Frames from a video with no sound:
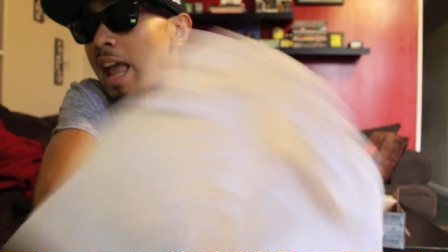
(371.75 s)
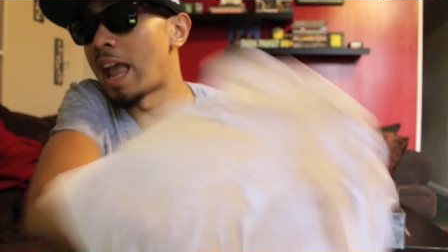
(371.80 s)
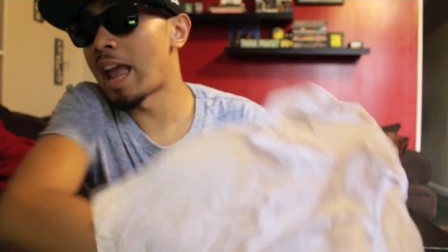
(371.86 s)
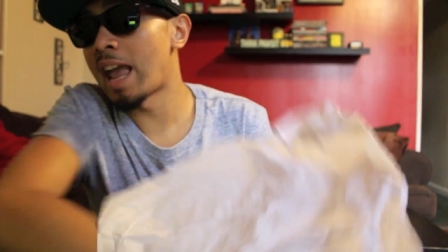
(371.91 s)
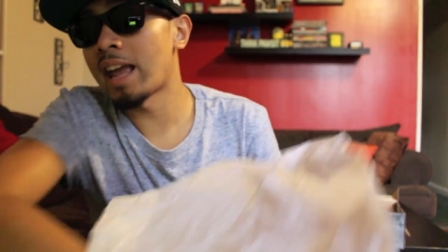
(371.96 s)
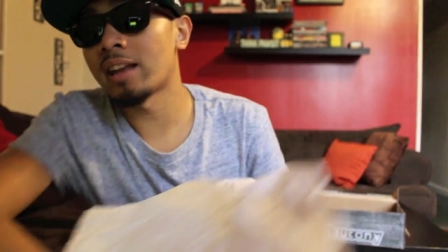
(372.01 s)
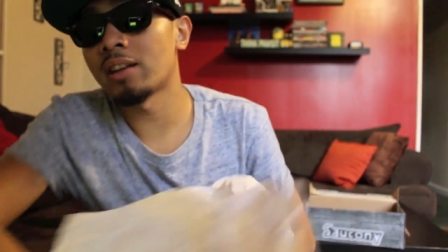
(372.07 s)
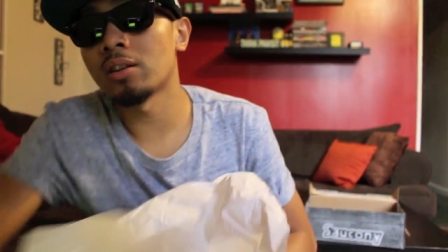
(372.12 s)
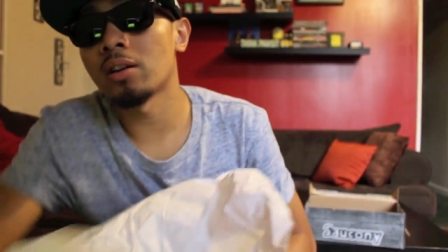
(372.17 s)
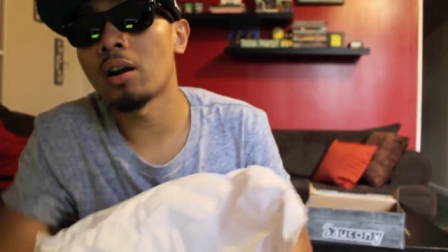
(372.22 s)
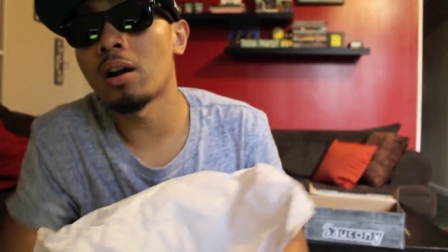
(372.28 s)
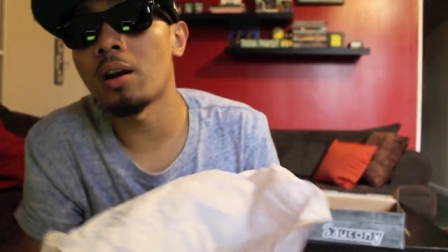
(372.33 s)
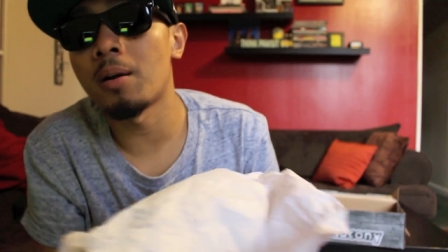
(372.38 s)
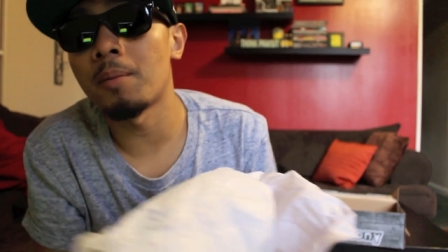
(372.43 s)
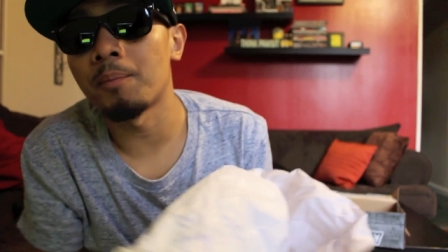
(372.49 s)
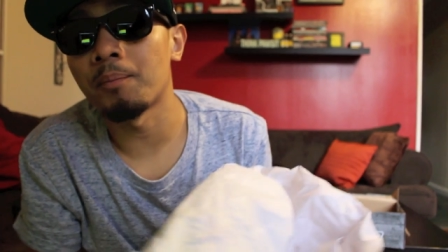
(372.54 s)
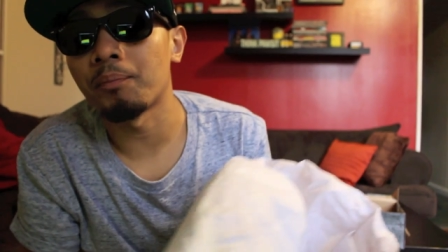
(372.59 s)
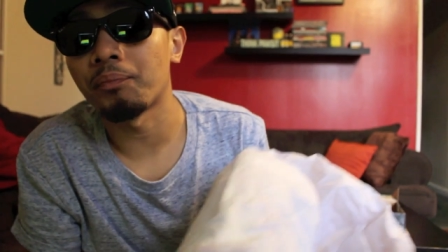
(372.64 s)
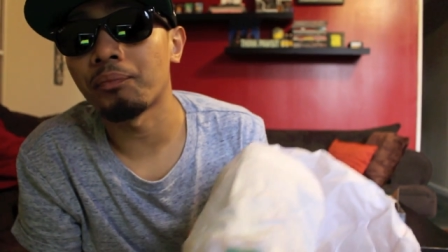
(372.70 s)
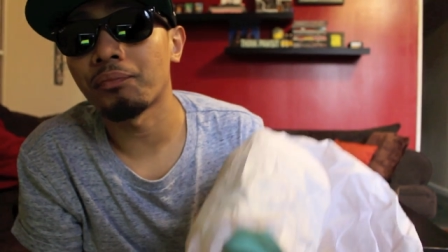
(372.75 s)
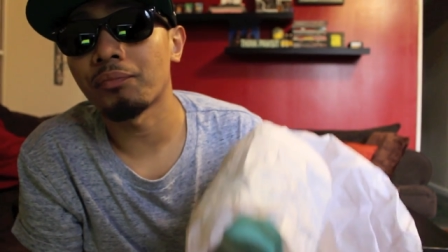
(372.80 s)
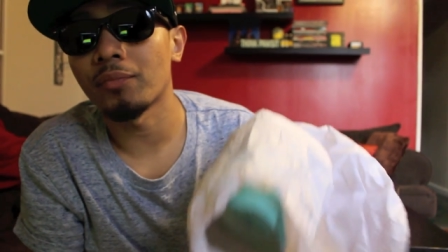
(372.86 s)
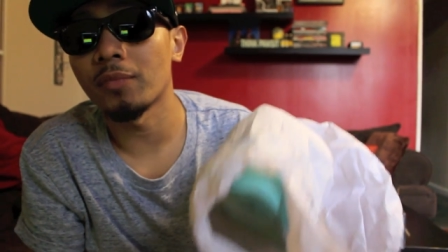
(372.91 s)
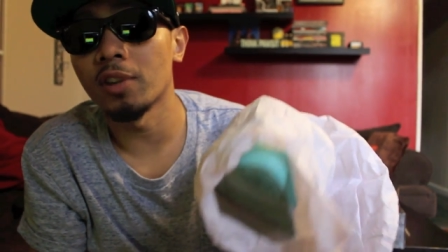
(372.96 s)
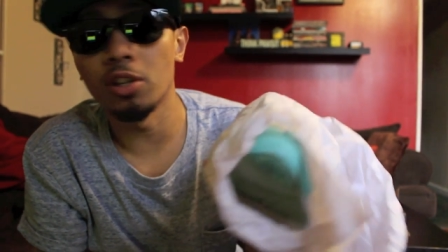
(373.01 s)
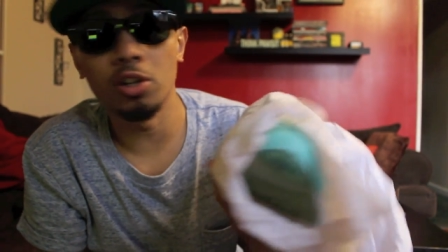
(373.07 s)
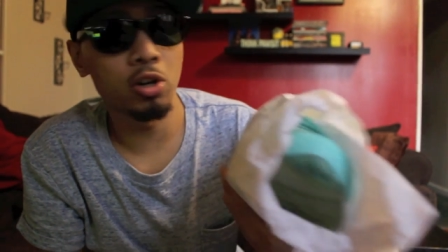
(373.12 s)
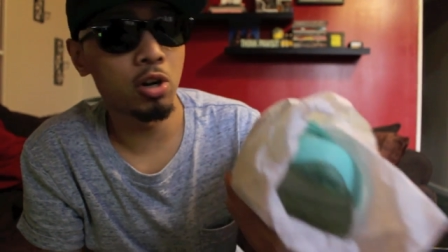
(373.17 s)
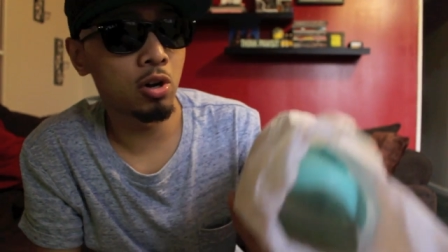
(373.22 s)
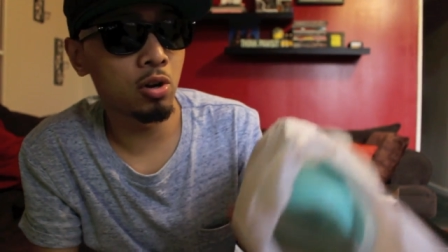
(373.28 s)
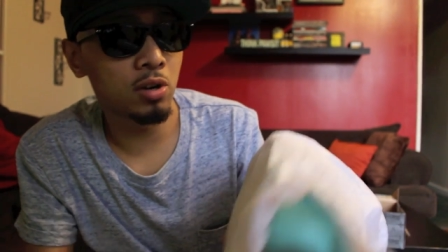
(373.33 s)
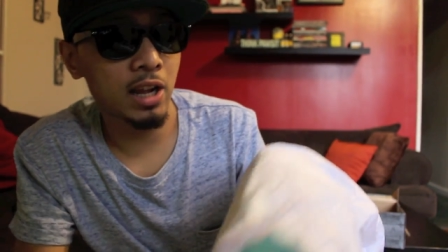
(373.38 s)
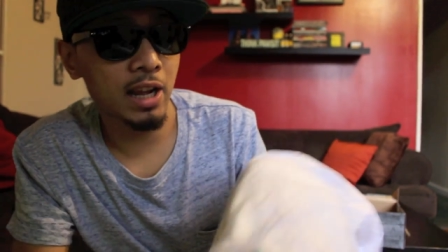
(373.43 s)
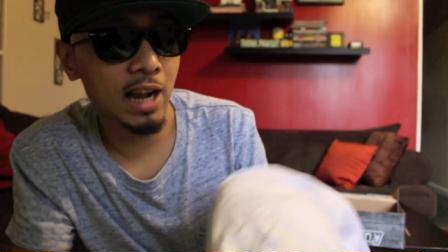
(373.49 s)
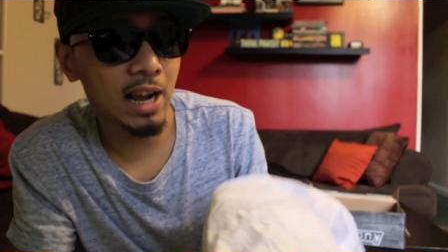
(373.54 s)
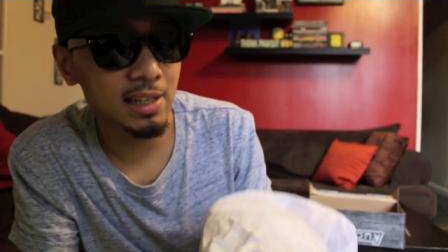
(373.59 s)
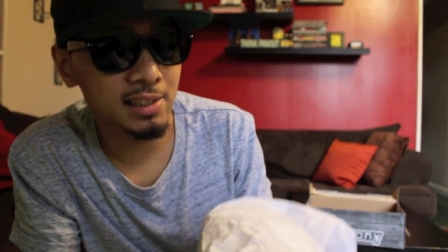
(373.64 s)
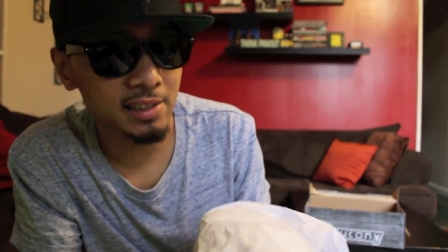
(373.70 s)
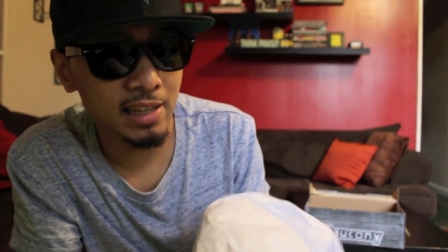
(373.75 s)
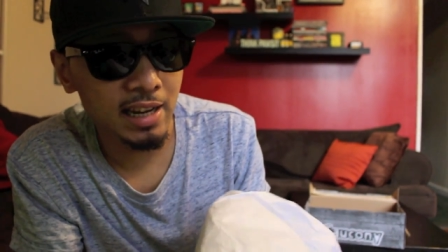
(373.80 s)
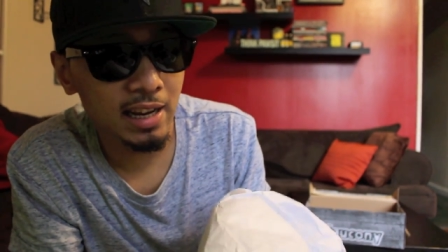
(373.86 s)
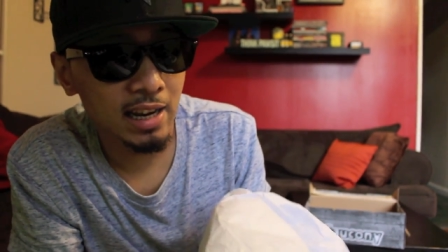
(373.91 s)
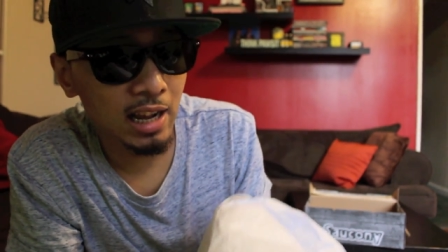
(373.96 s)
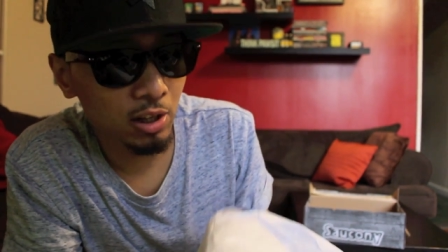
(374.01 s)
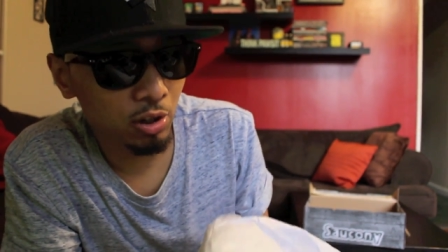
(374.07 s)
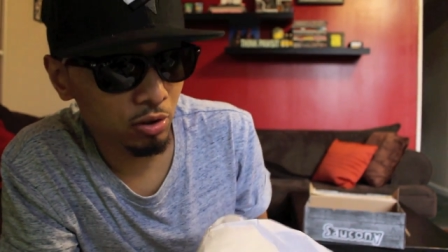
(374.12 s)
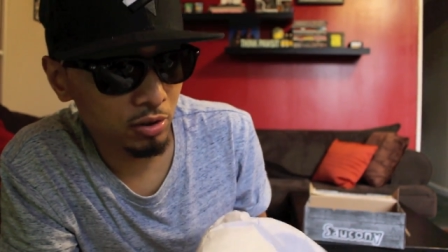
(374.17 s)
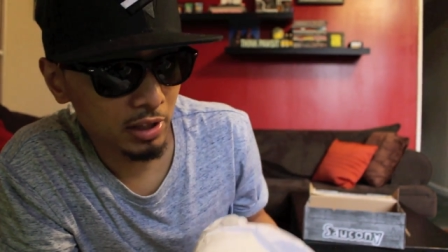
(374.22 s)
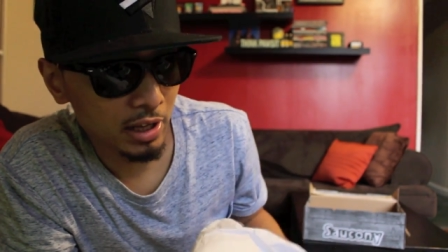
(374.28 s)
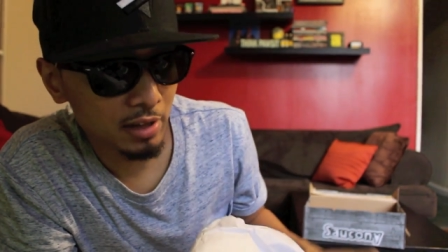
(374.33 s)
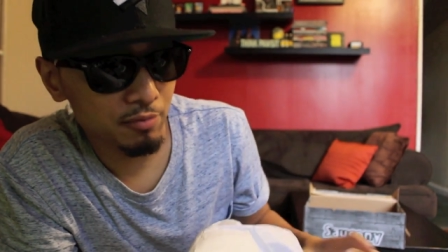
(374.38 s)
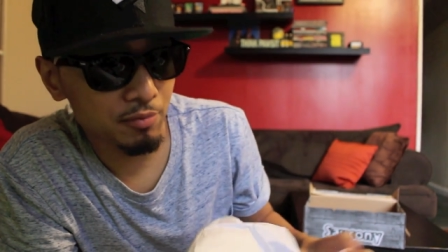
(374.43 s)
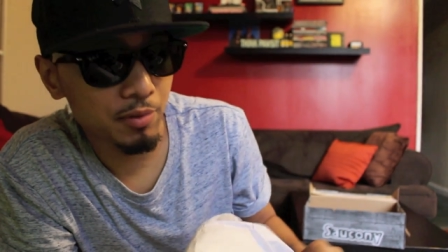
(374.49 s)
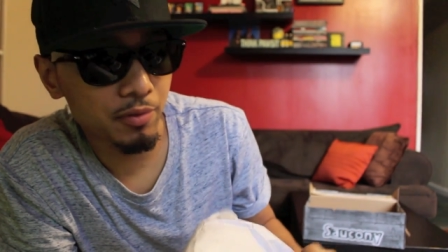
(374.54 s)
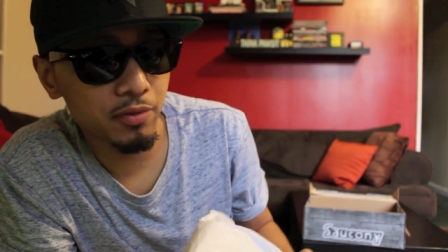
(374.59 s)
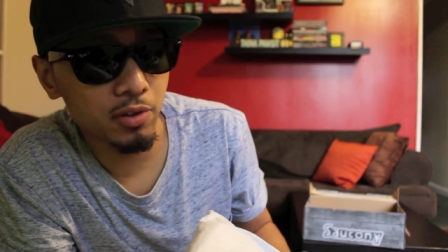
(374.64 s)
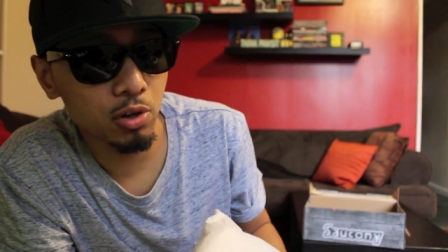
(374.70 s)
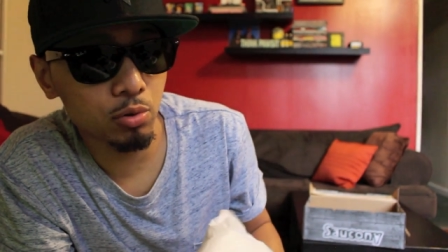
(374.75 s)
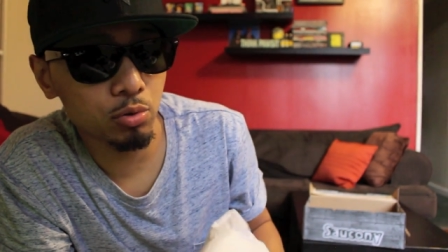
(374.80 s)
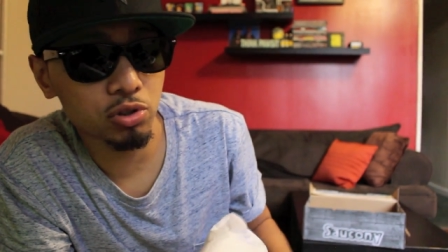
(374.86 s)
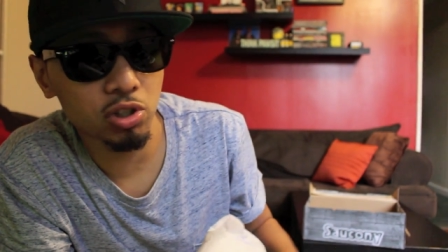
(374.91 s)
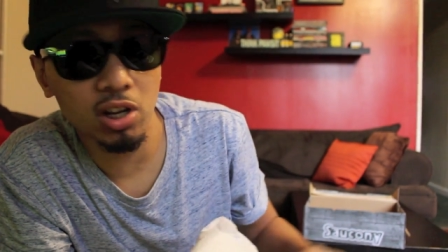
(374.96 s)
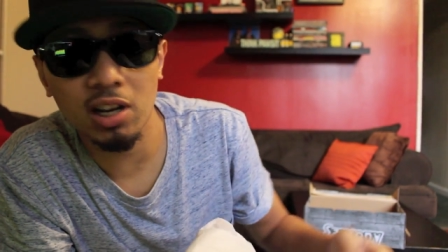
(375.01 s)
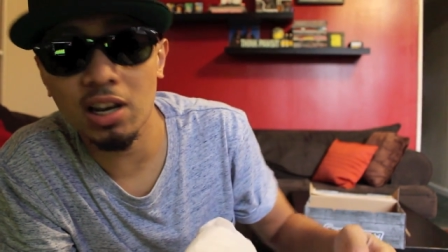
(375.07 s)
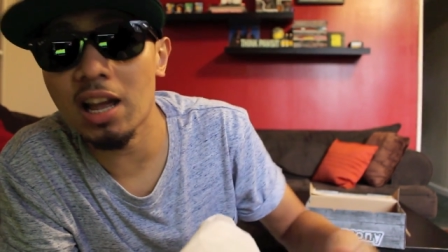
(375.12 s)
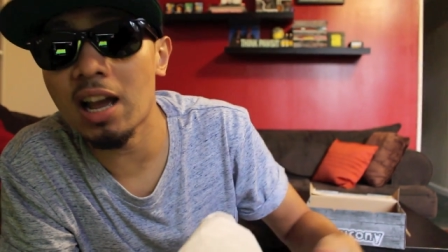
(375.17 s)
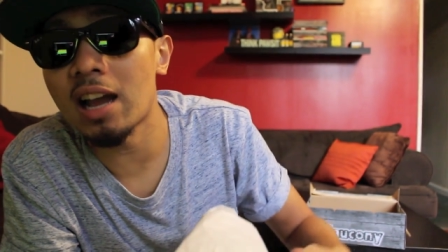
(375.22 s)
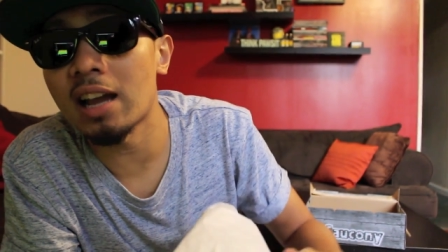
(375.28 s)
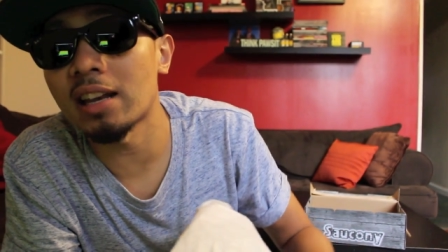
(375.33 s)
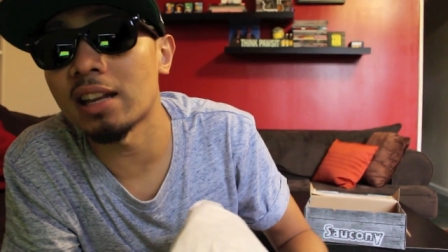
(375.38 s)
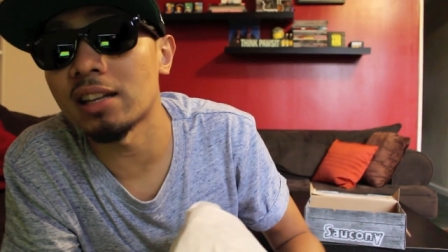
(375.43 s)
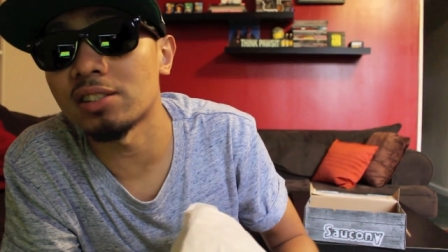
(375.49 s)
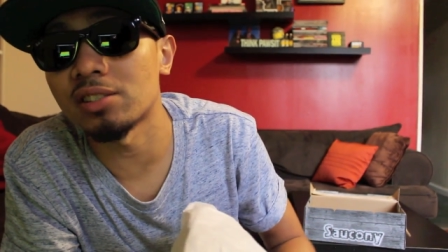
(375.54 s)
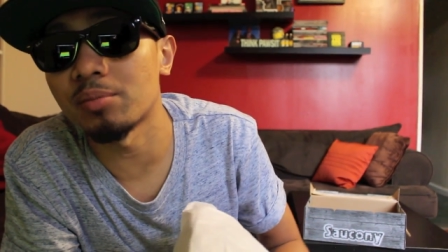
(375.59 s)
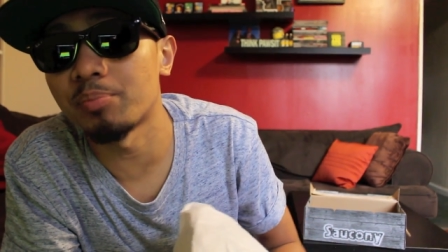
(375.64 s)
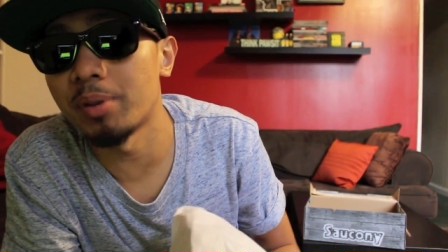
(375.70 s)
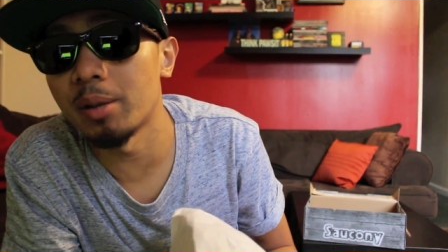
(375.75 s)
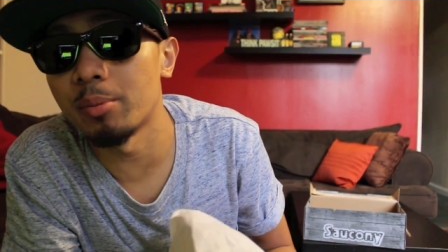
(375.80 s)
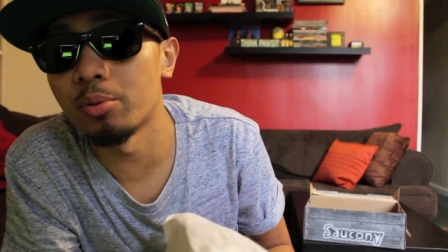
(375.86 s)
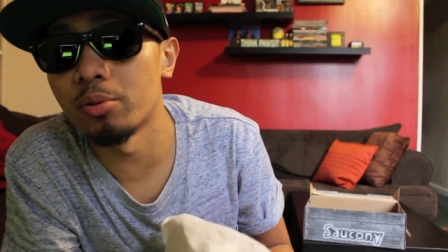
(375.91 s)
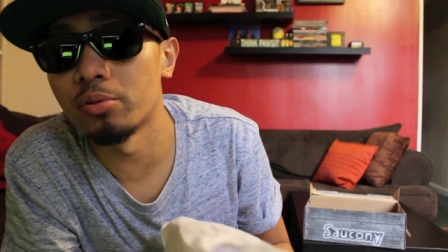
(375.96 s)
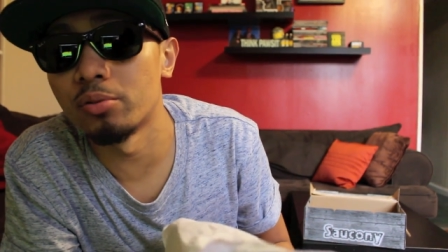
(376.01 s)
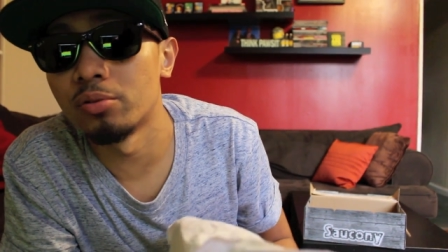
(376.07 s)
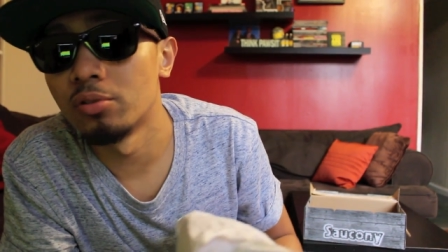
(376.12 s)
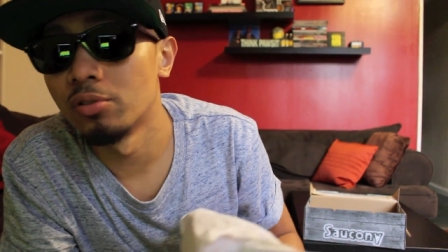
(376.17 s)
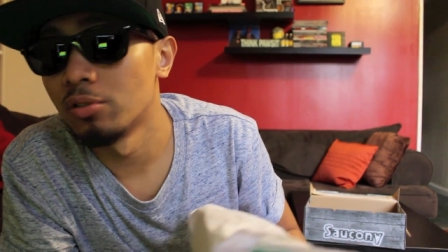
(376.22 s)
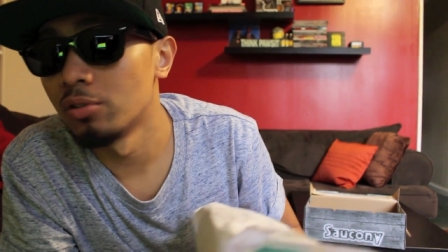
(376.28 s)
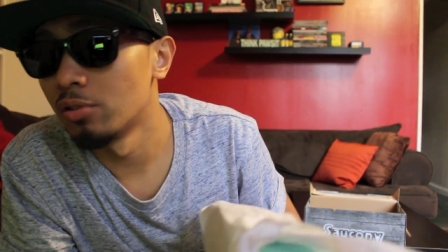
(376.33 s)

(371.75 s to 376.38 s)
And you know, like I said, I looked at reviews online and some people